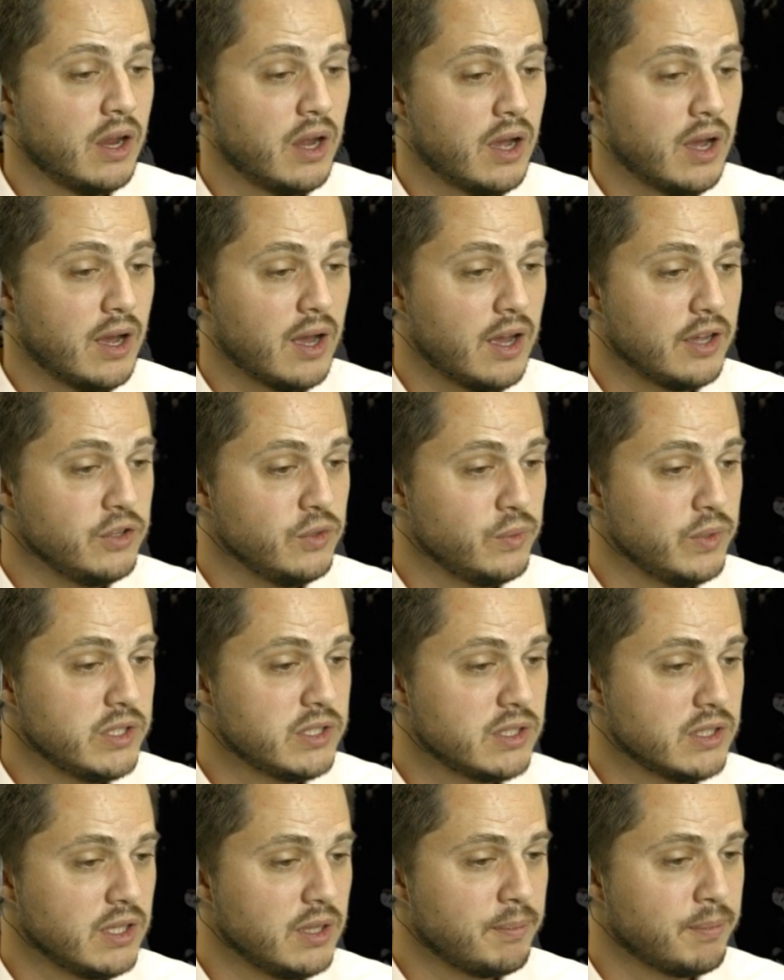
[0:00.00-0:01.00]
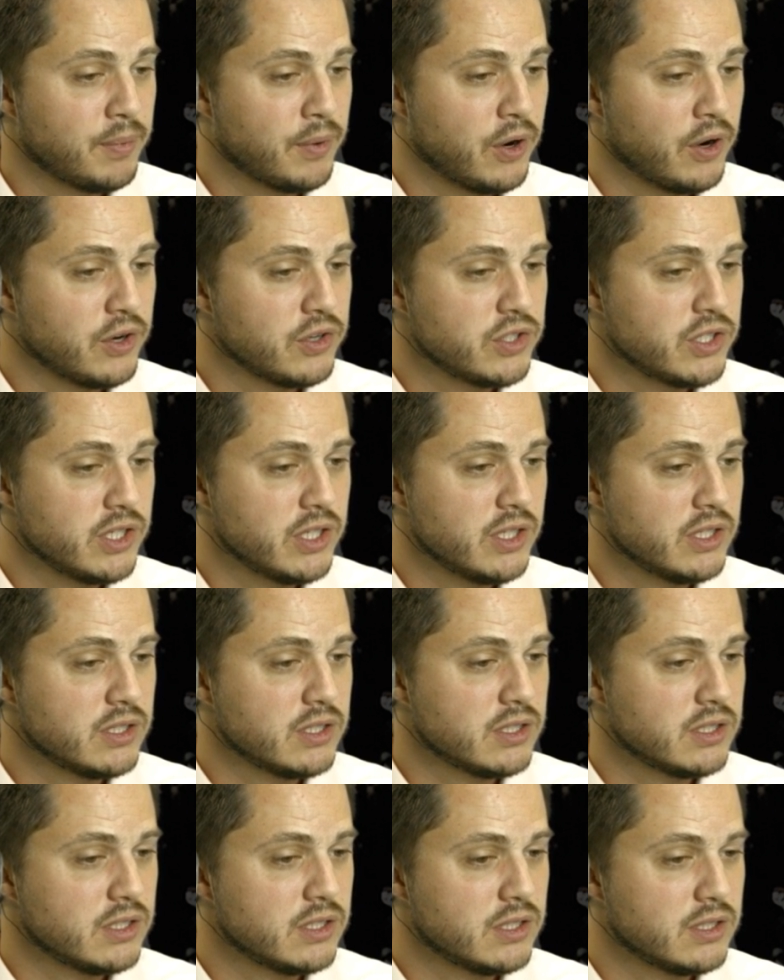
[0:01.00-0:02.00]
You recently
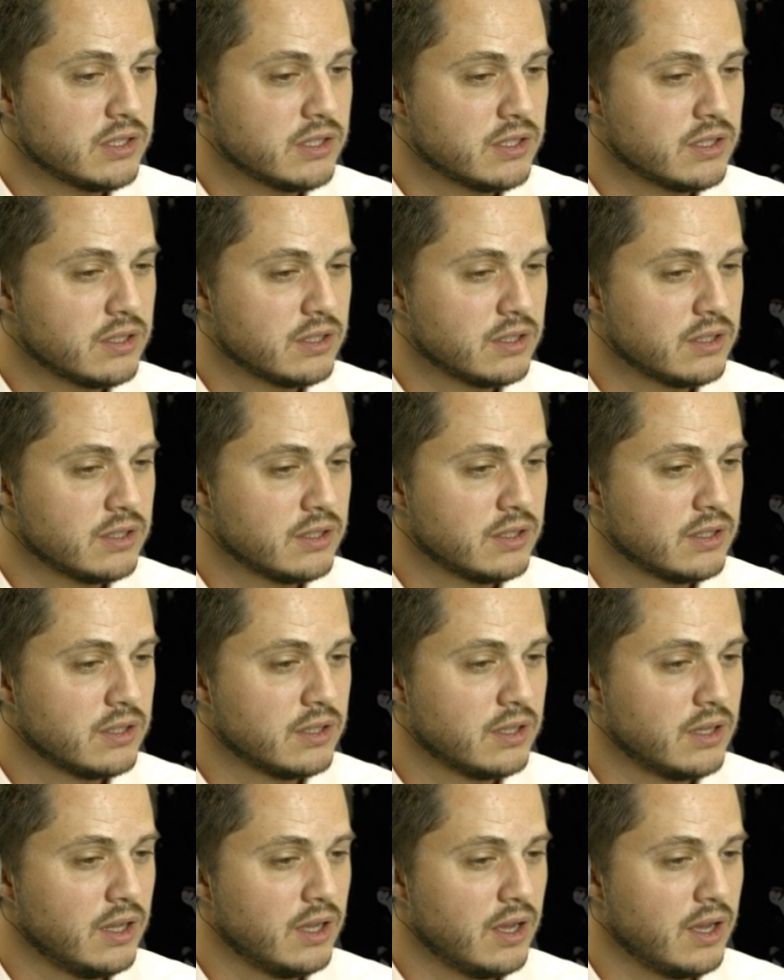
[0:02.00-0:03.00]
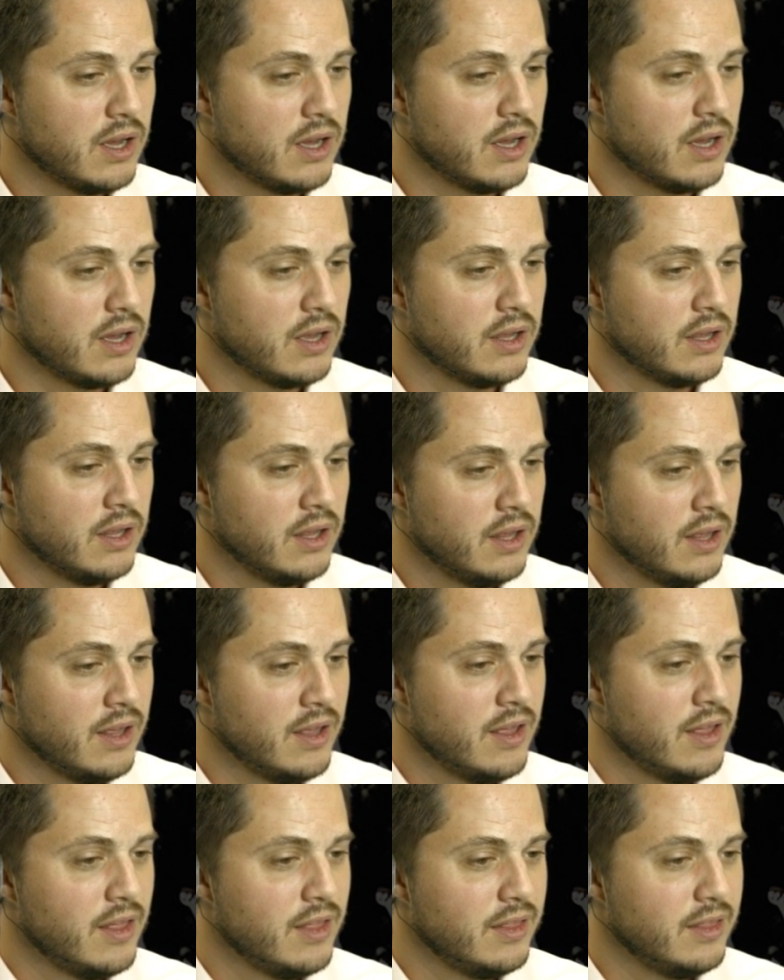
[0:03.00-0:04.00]
purchased
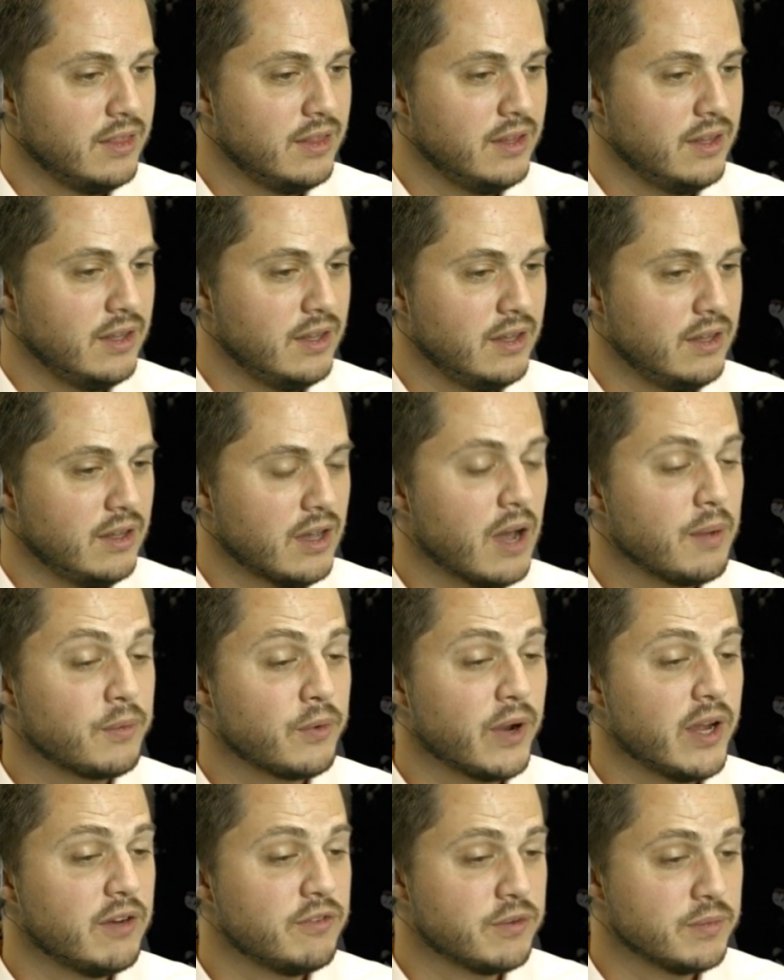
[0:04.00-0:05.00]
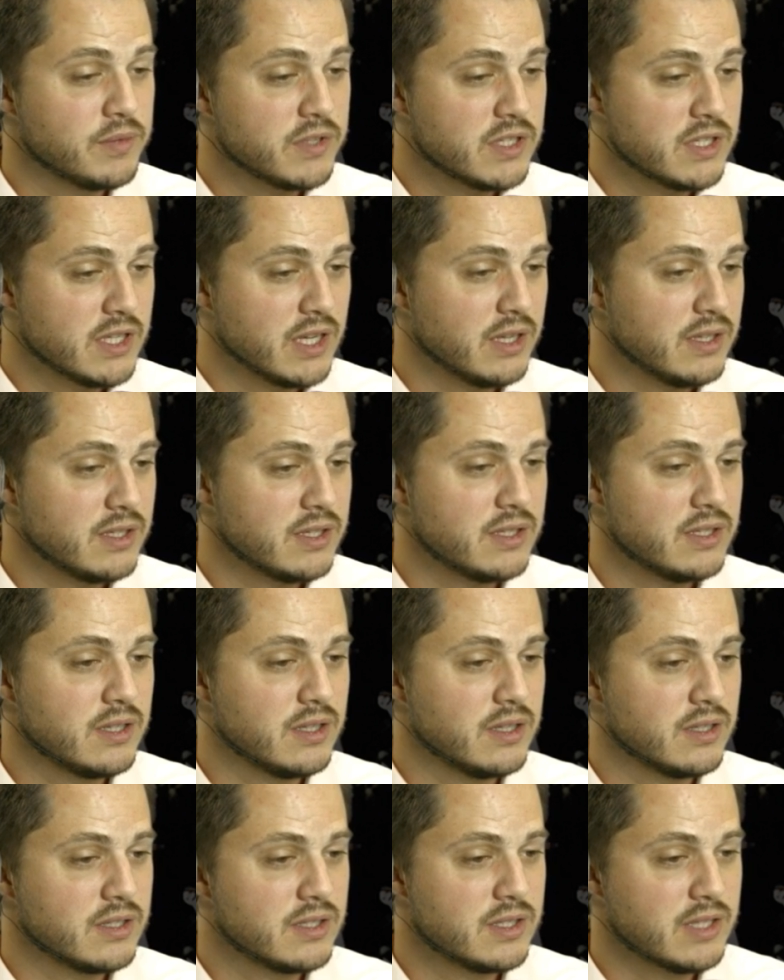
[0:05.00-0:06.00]
the upgrade from 6 to
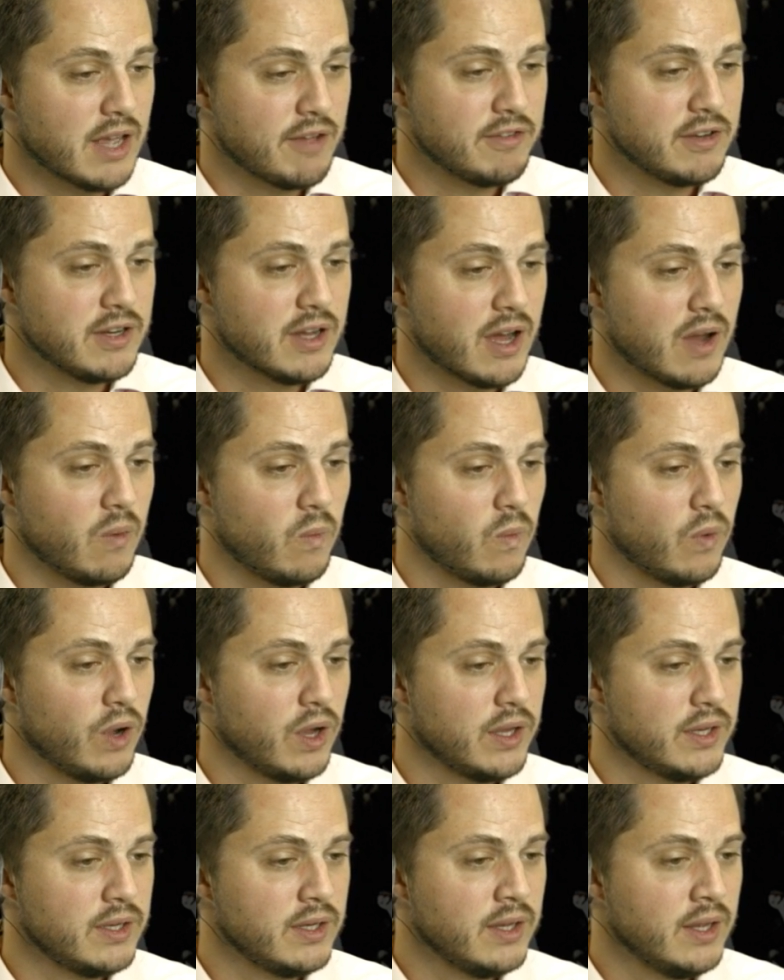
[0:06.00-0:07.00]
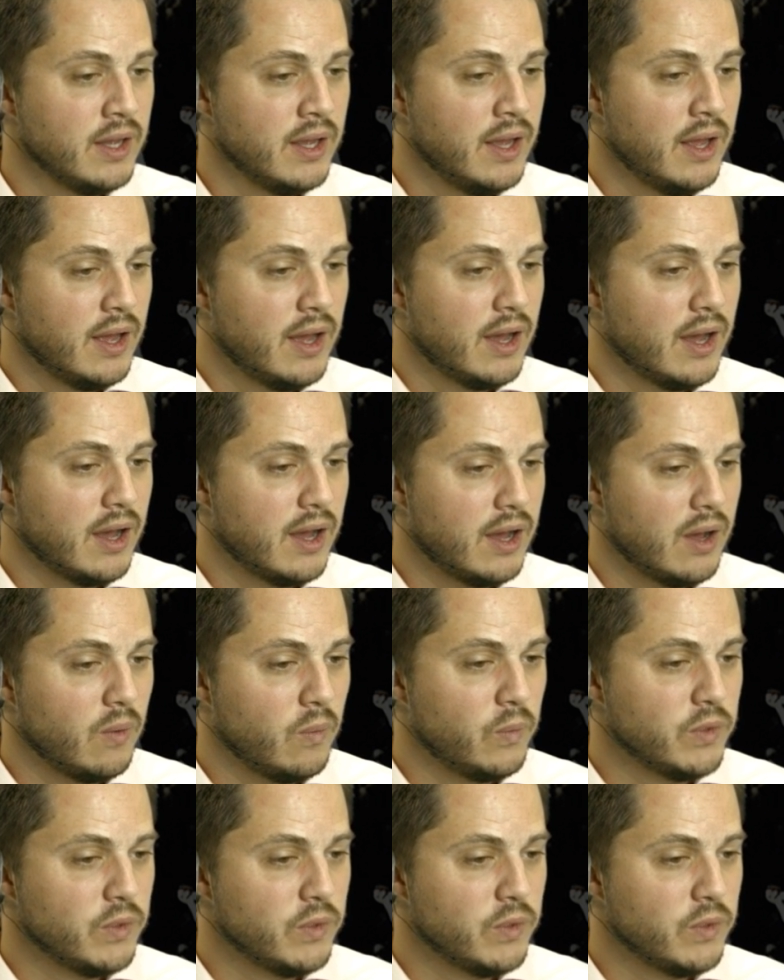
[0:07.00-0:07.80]
7.1.